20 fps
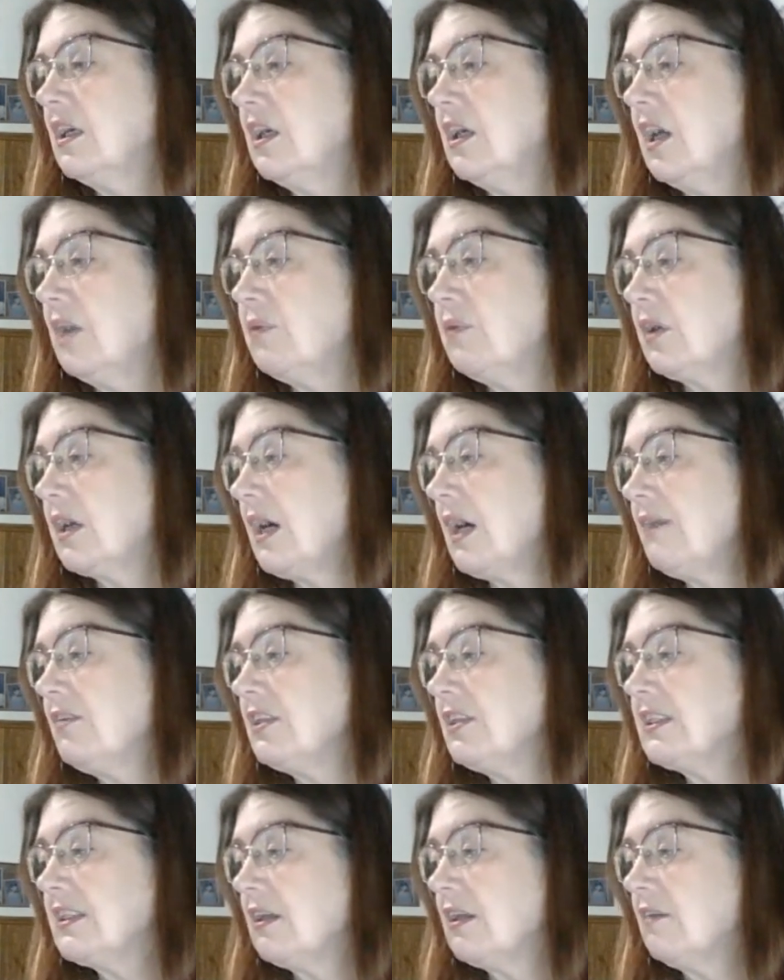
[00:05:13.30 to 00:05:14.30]
and we
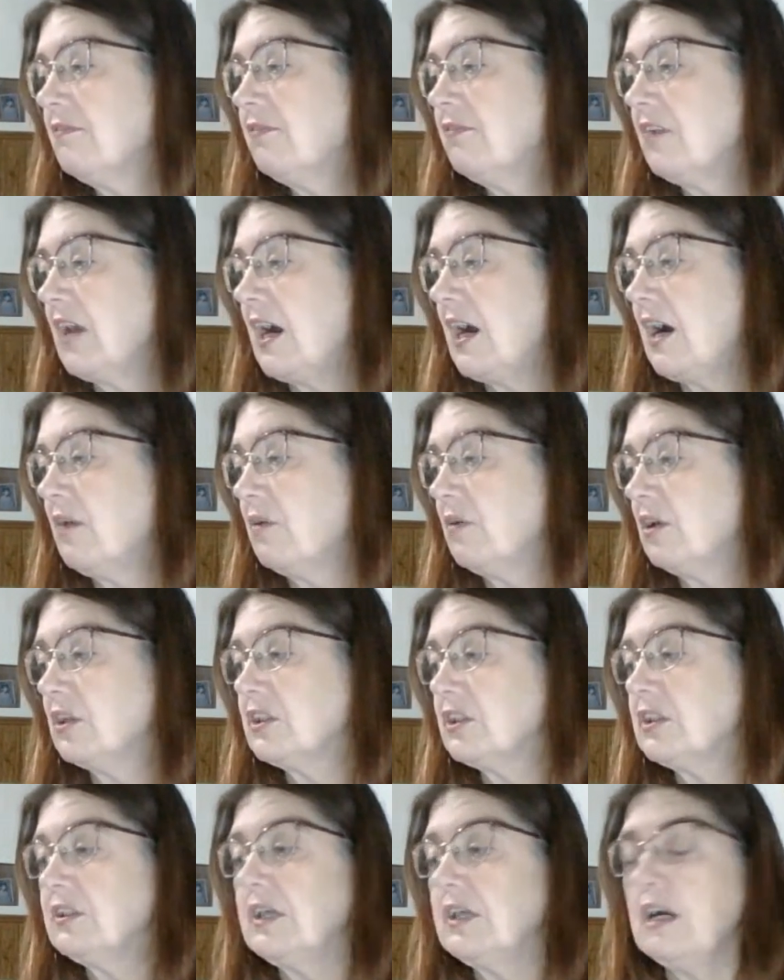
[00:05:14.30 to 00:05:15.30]
covered some
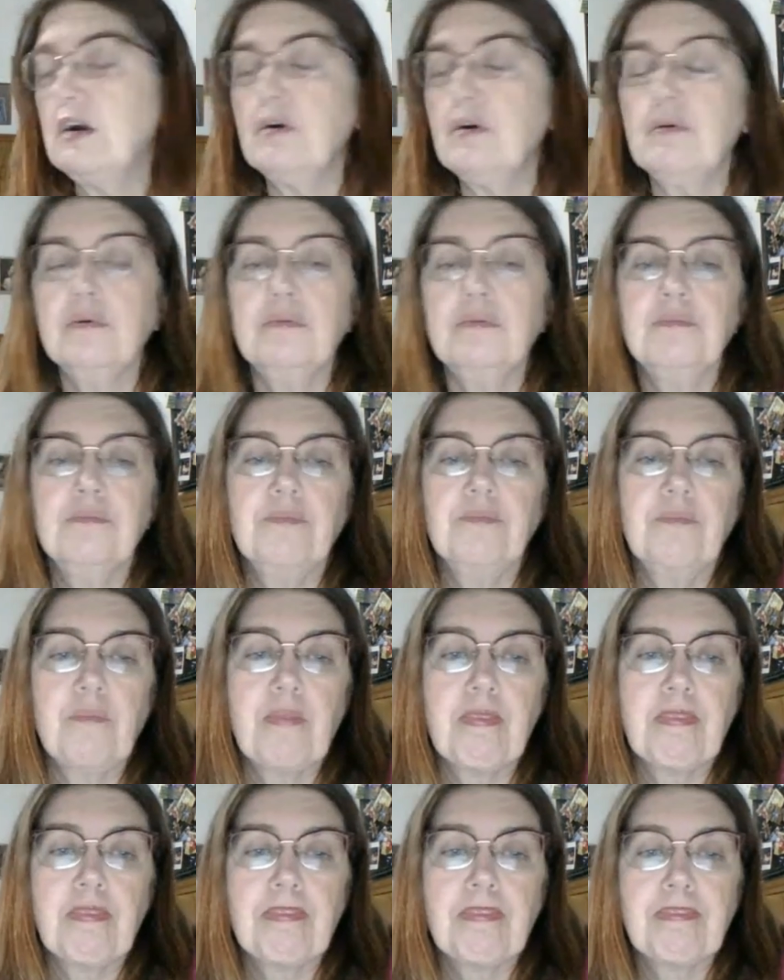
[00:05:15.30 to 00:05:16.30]
flowers. Now,
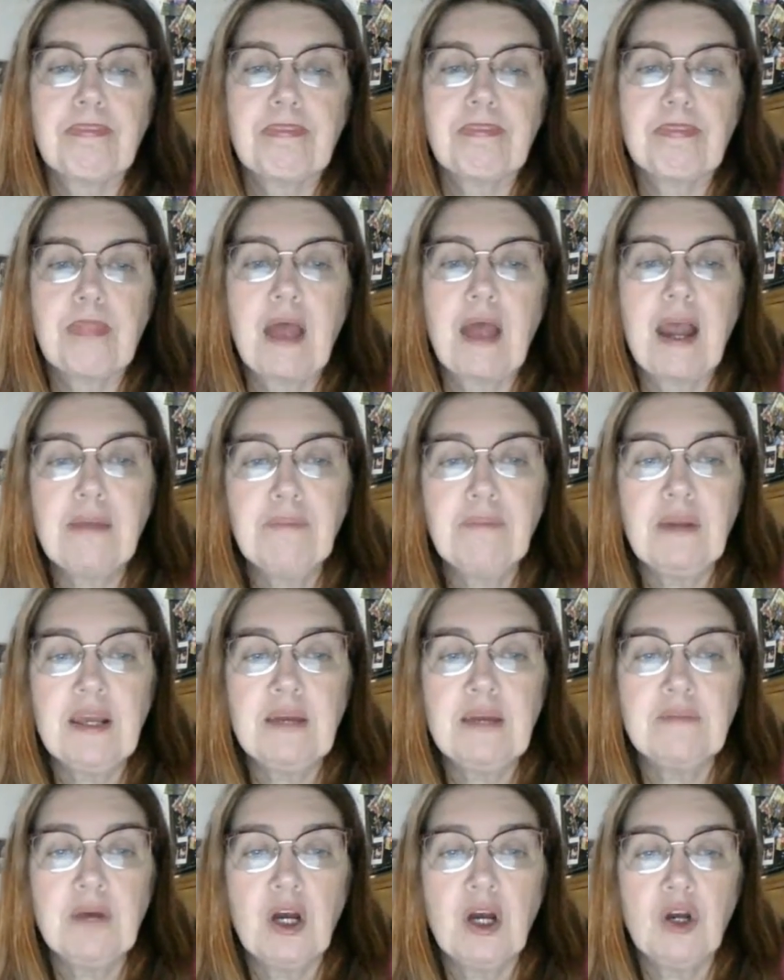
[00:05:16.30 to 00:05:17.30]
I
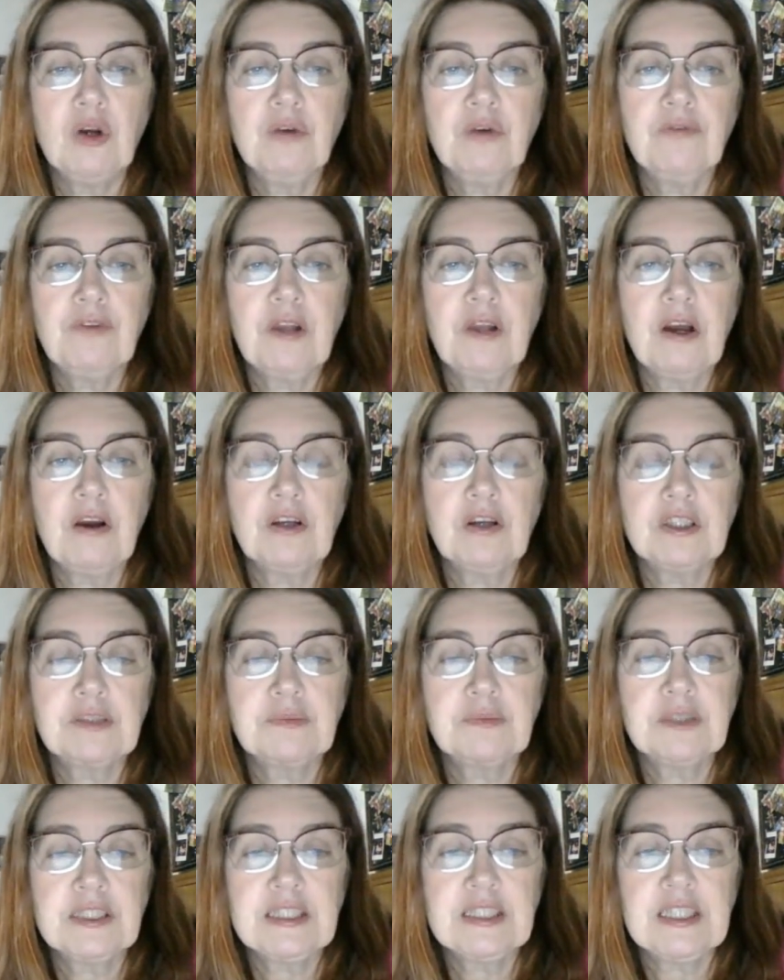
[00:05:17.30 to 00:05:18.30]
plant my own
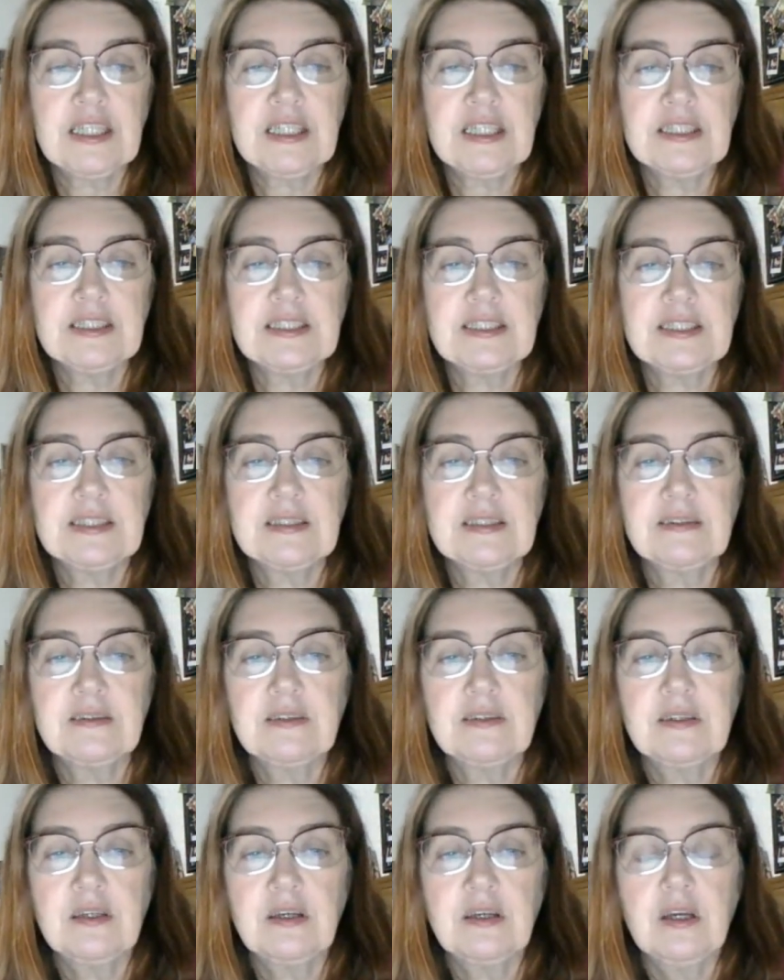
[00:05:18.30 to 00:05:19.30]
flowers from seeds.
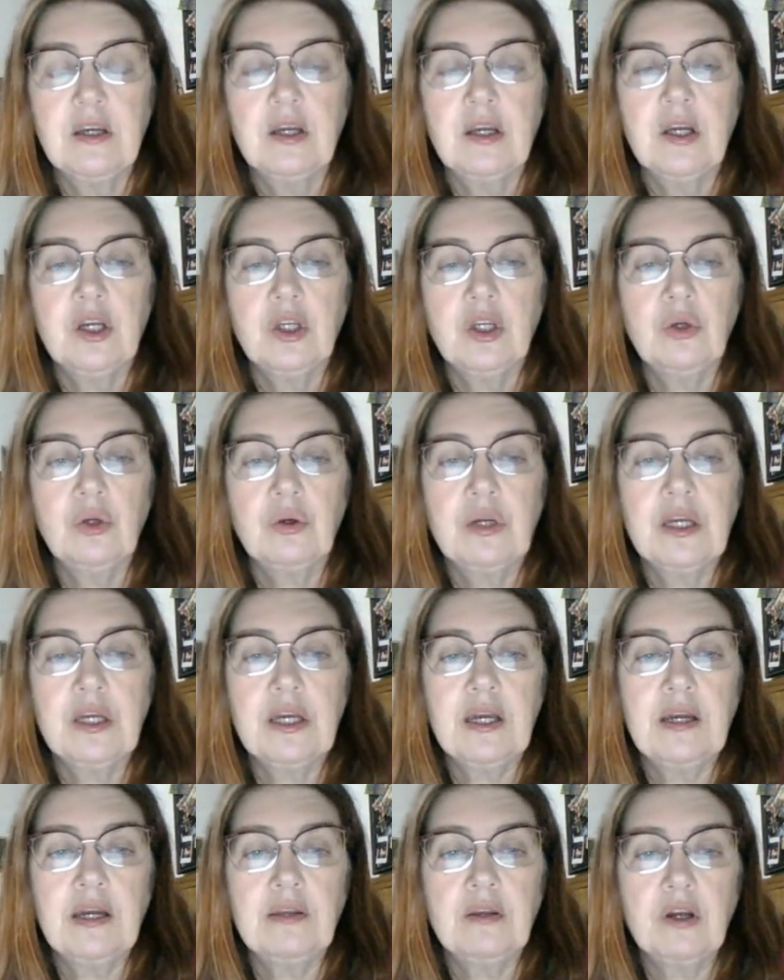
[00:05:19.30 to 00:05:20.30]
You
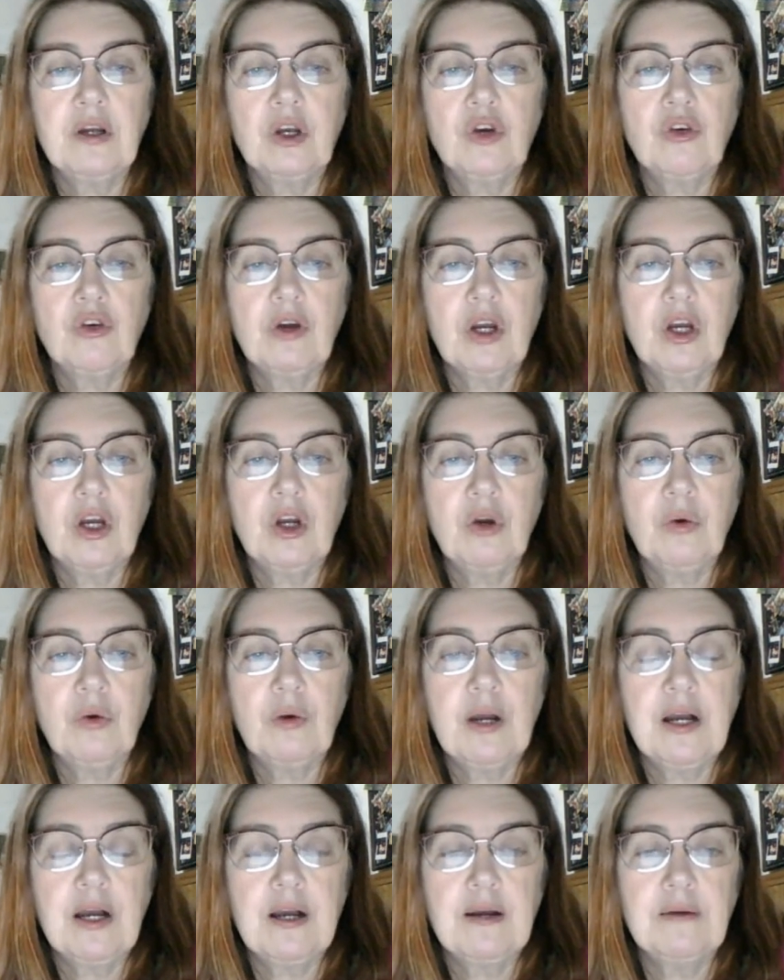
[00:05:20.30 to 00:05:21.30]
can
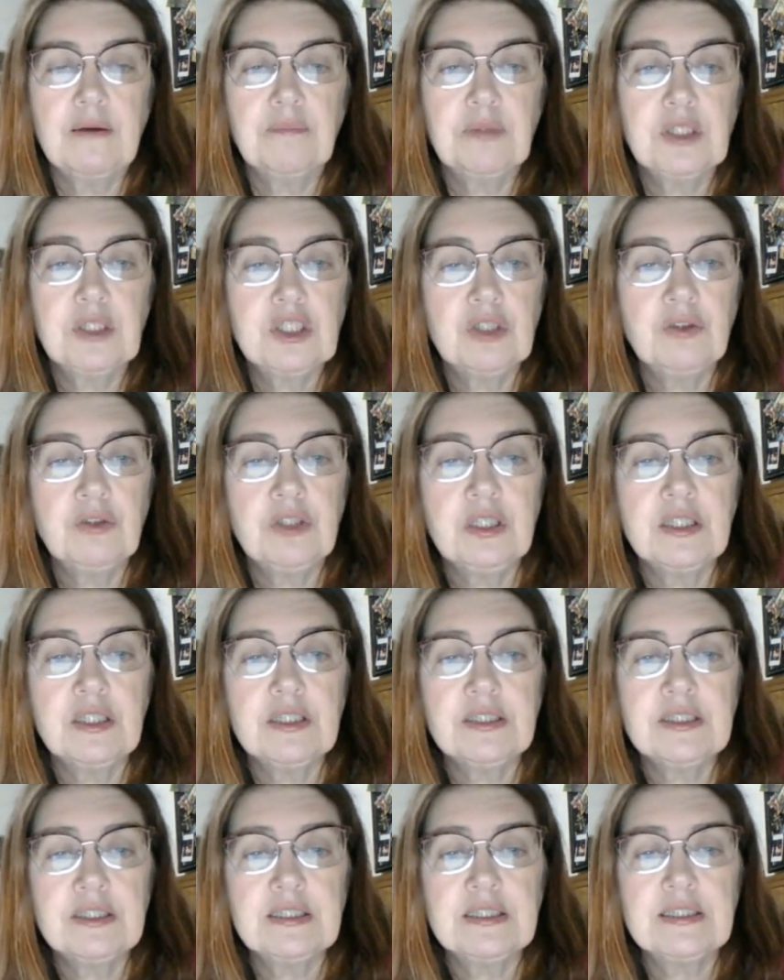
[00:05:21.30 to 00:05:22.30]
grow
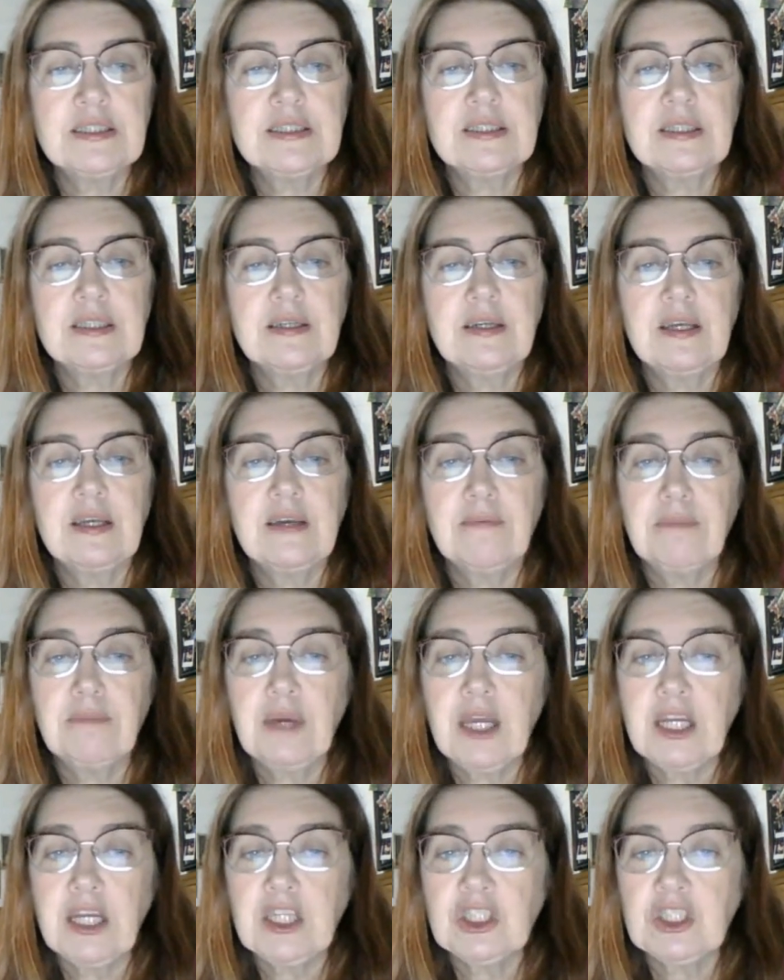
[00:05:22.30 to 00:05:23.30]
petunias,
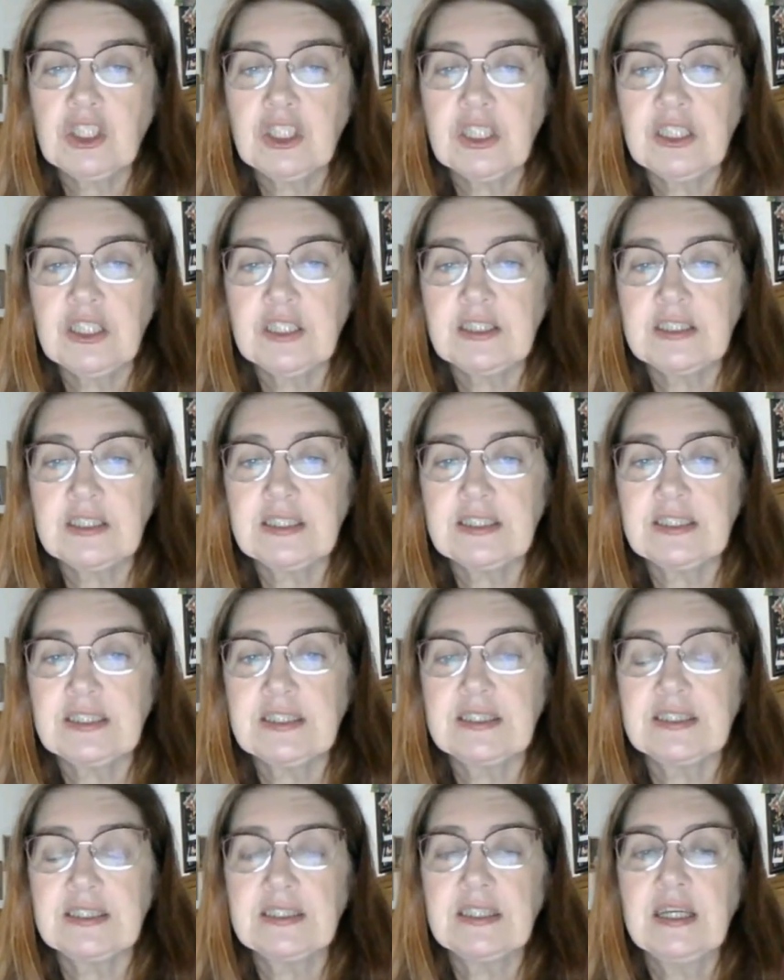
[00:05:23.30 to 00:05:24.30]

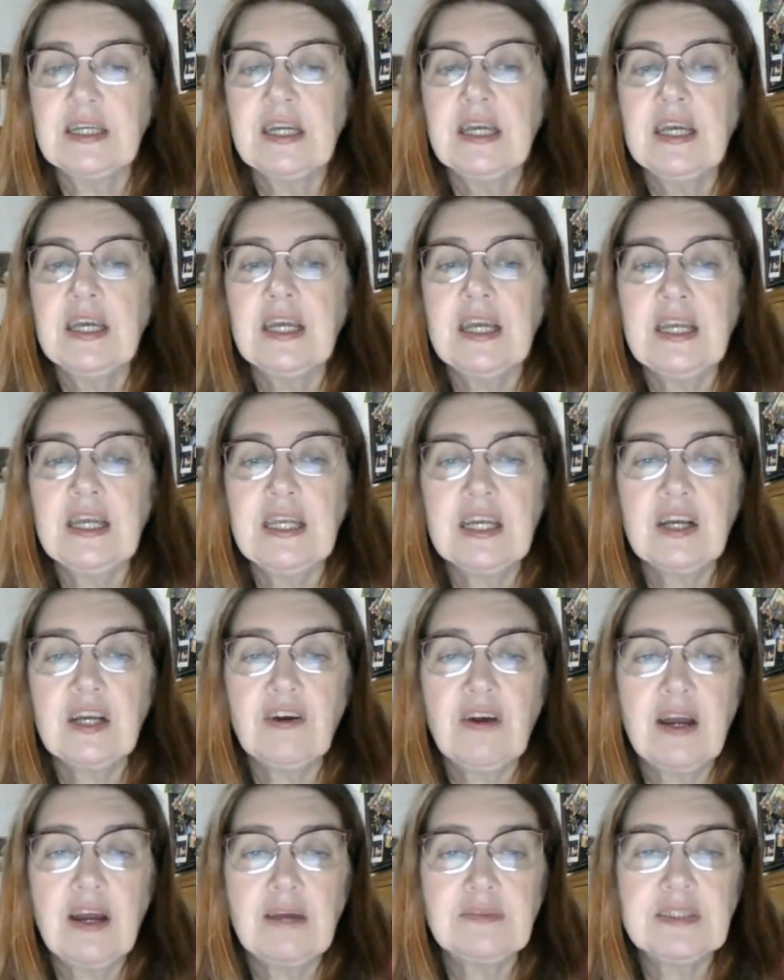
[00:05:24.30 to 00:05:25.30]
impatiens, any
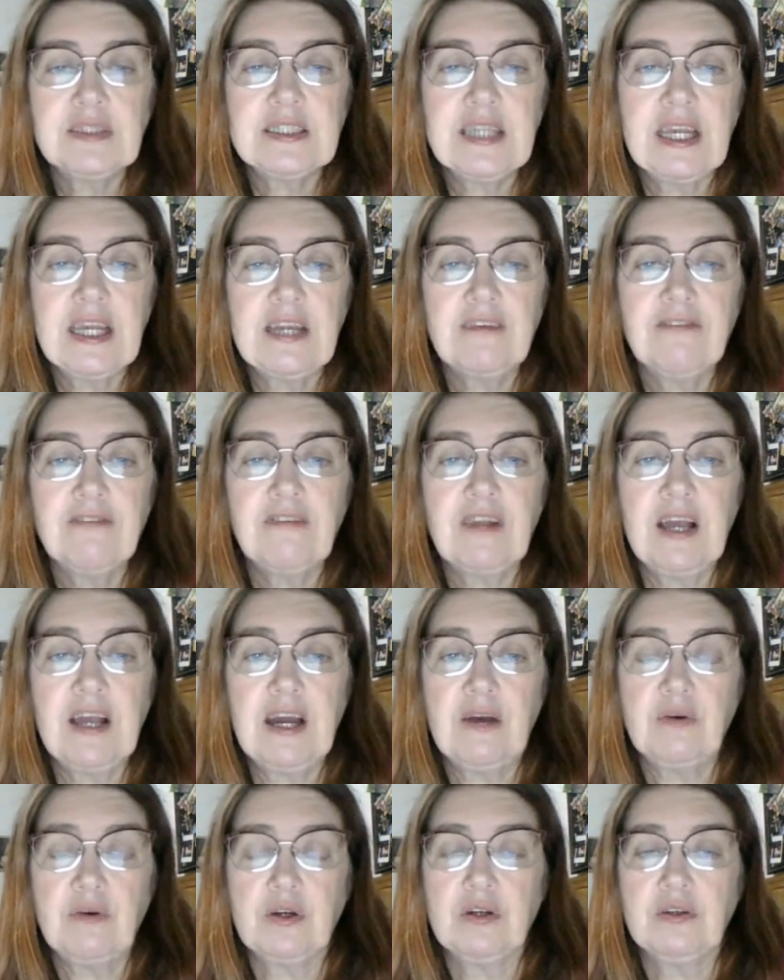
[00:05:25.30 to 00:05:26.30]
crab safe
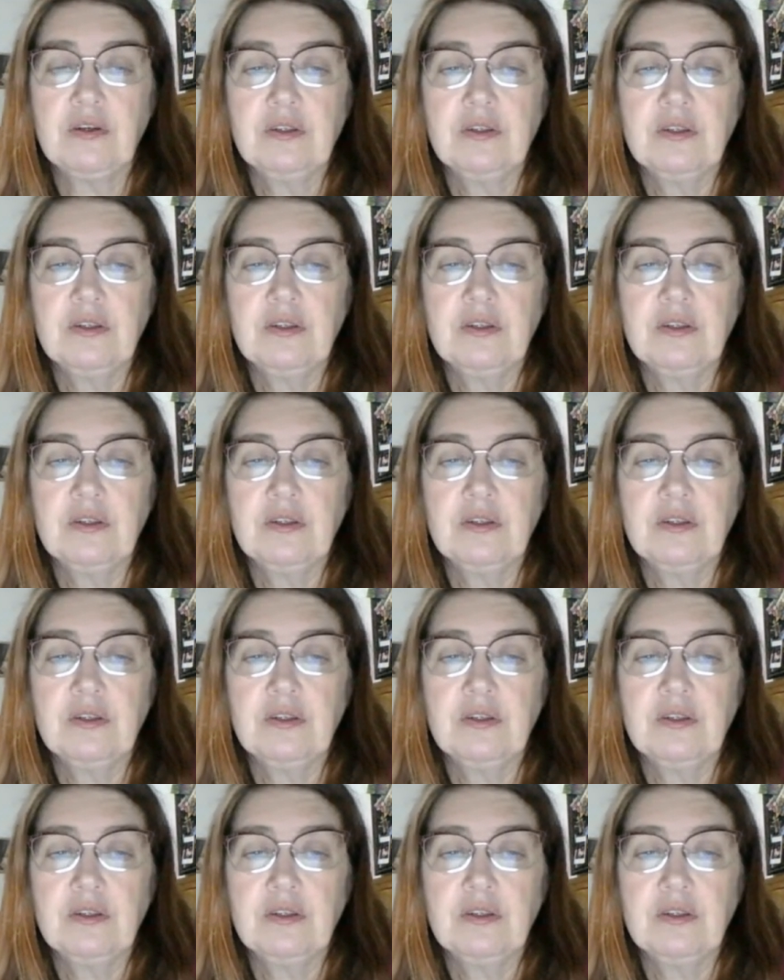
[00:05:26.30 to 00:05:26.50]
flower